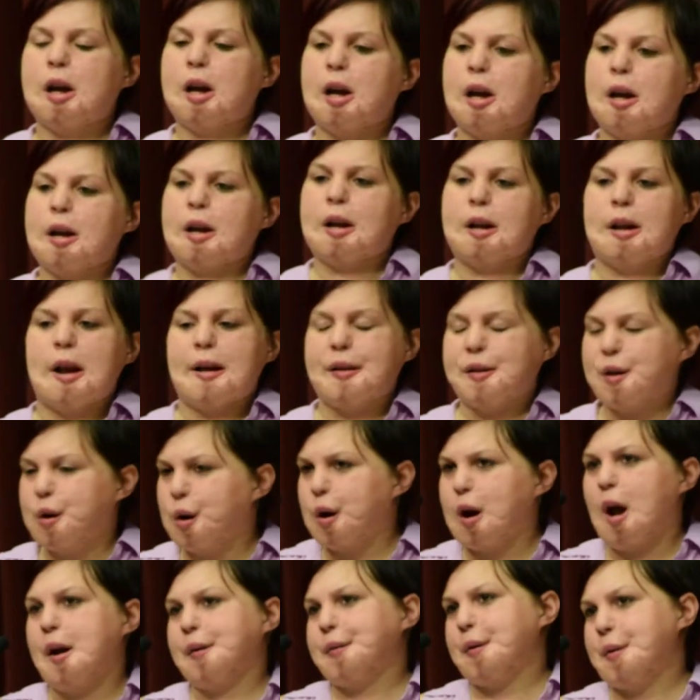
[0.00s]
And then that's
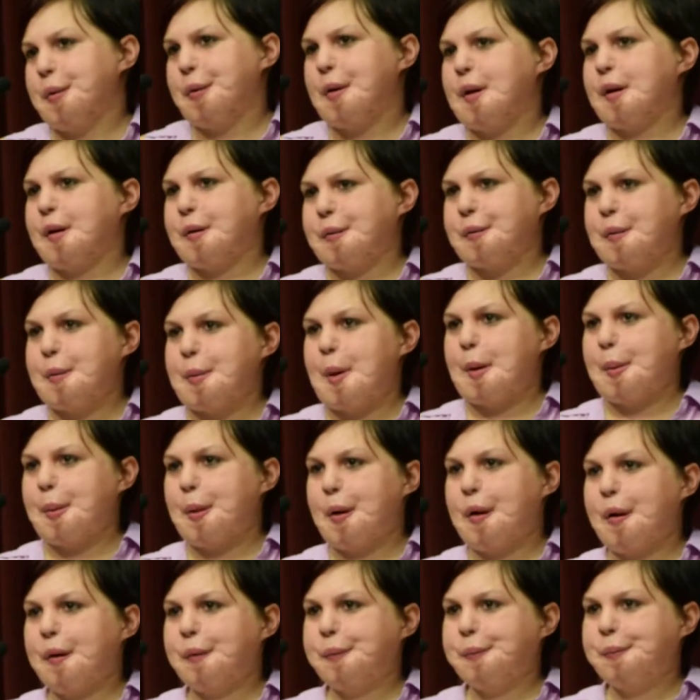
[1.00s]
all I really
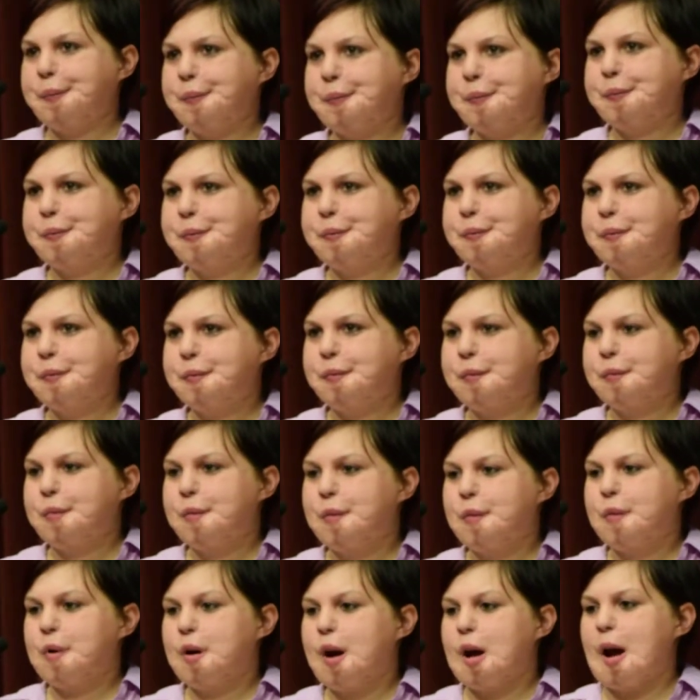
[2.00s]
remember.
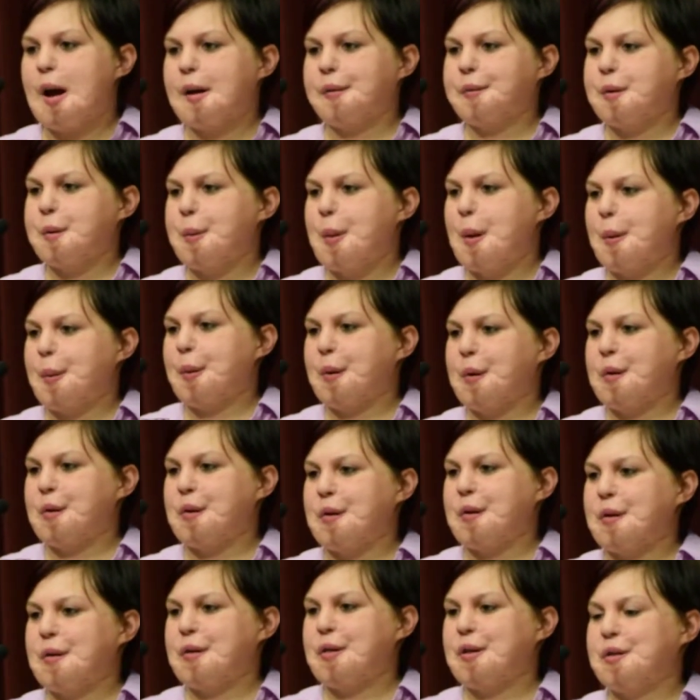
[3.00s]
I
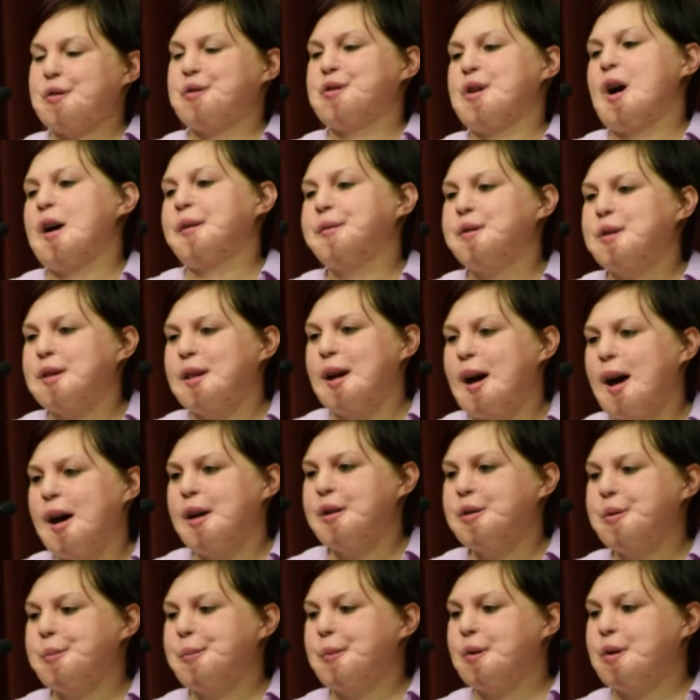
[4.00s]
remember the drive to the
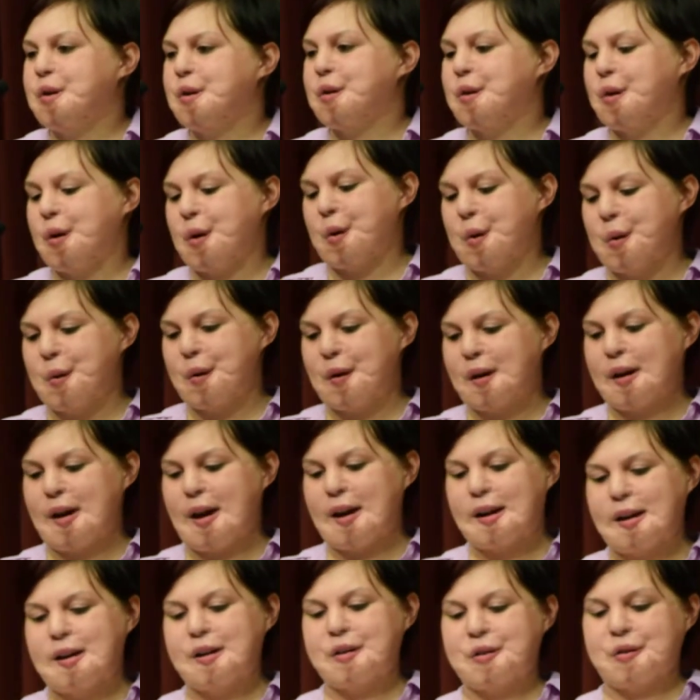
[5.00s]
hospital,
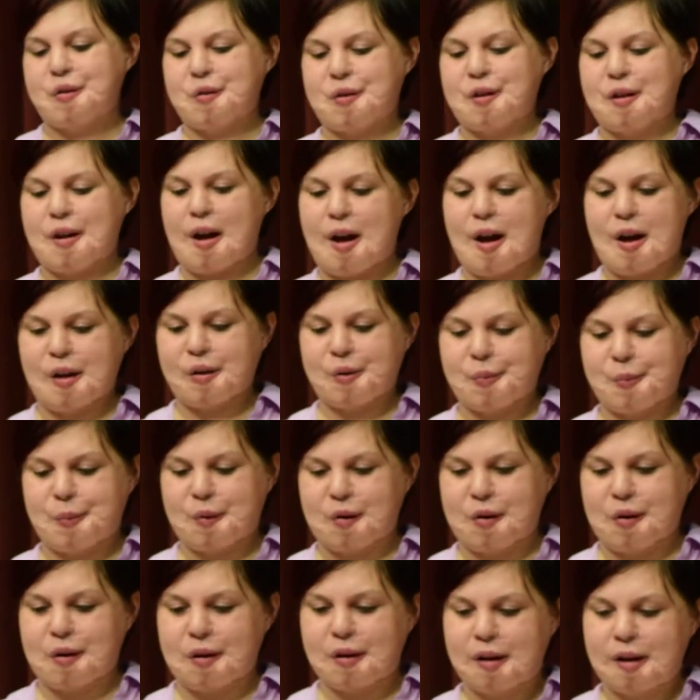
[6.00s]
getting into the
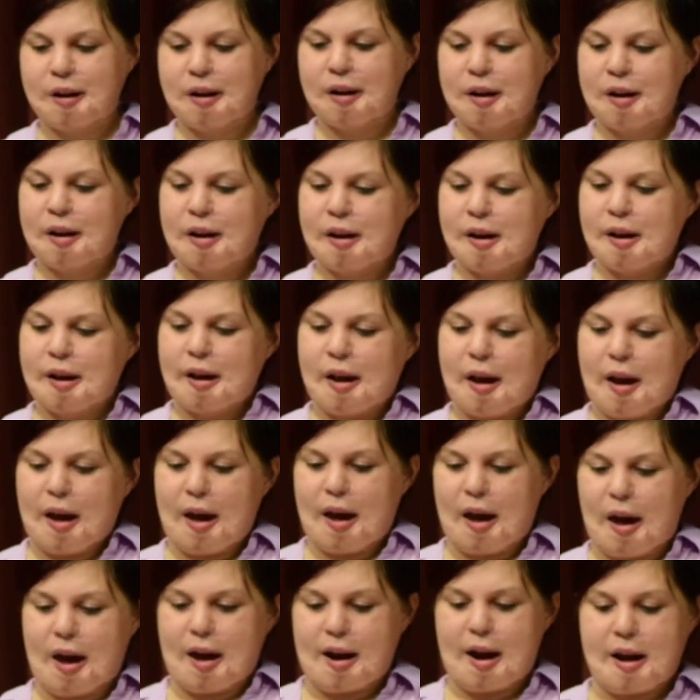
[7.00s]
hospital,
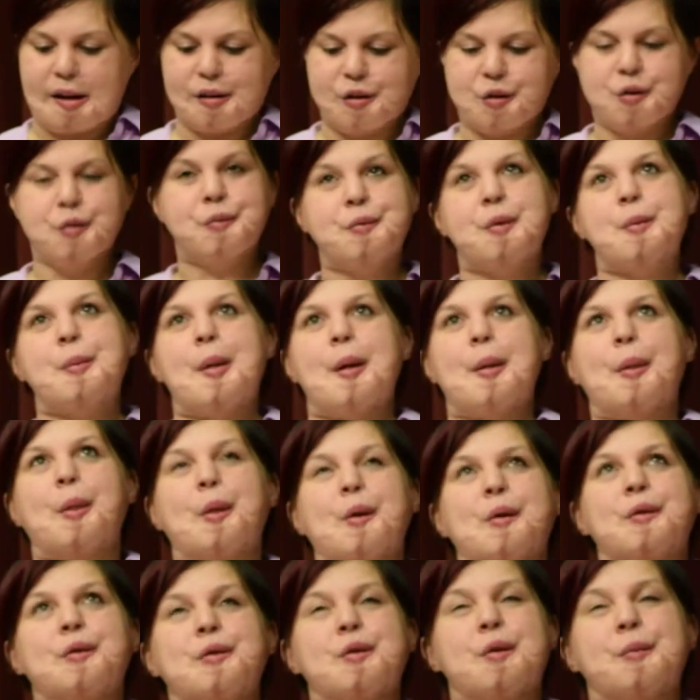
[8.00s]
and I do
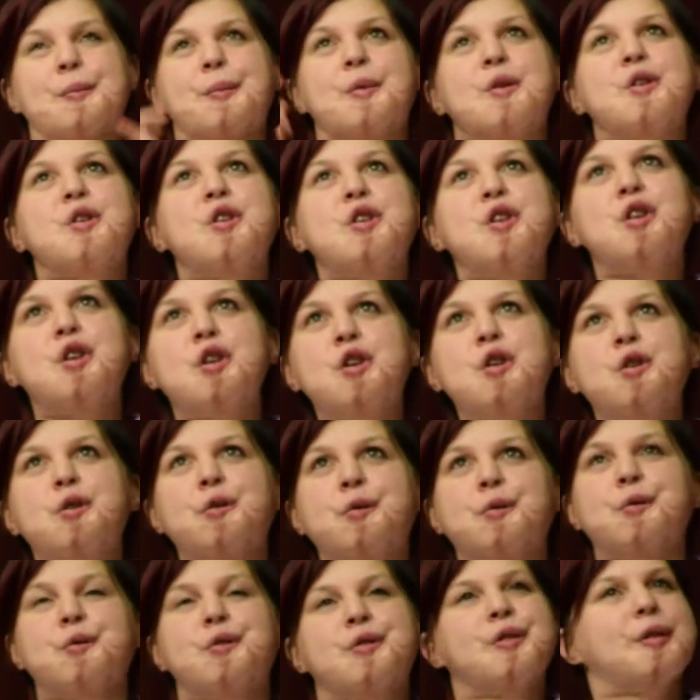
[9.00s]
remember some
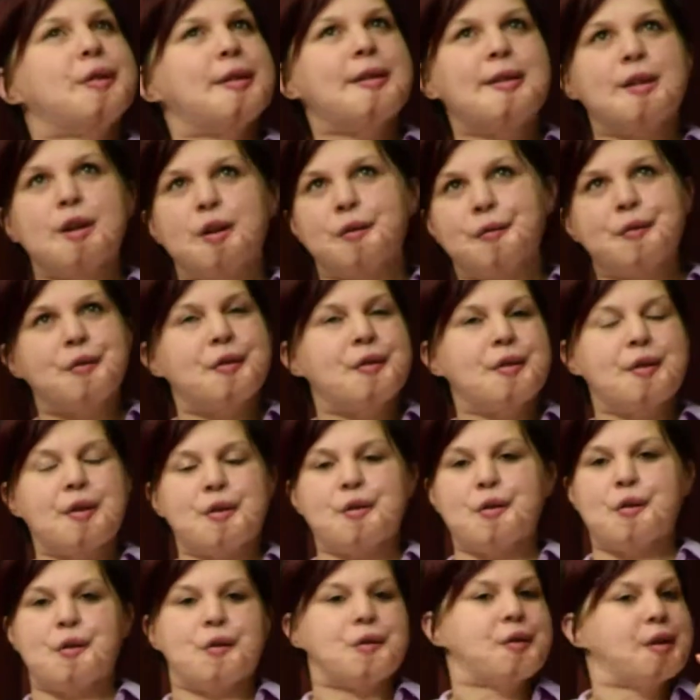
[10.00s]
huge silver
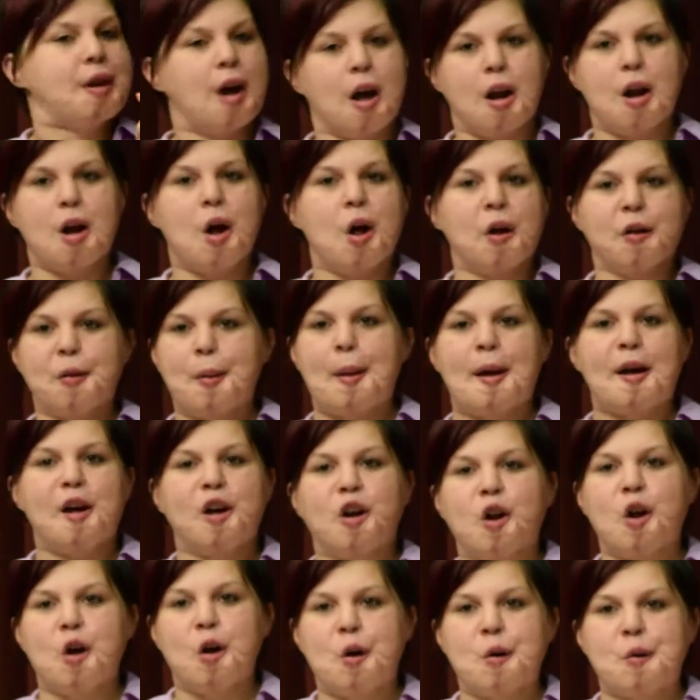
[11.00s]
scissors cutting off my
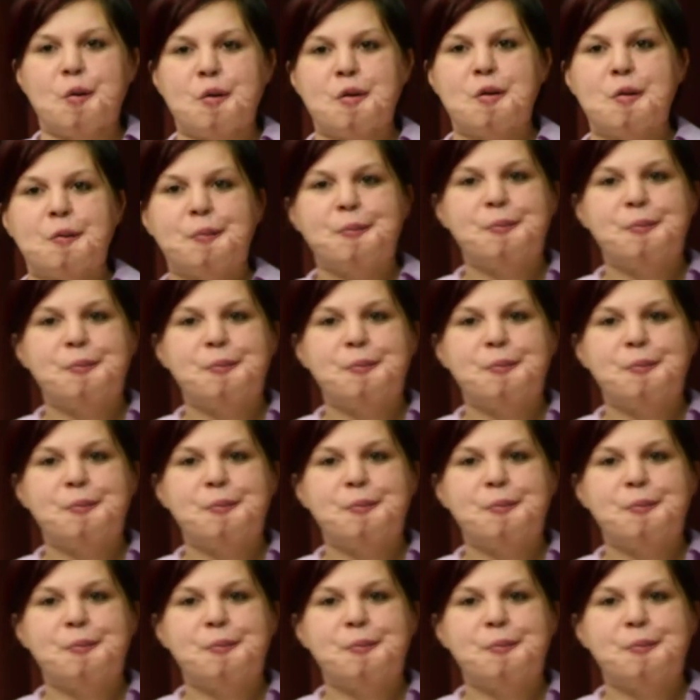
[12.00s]
clothes,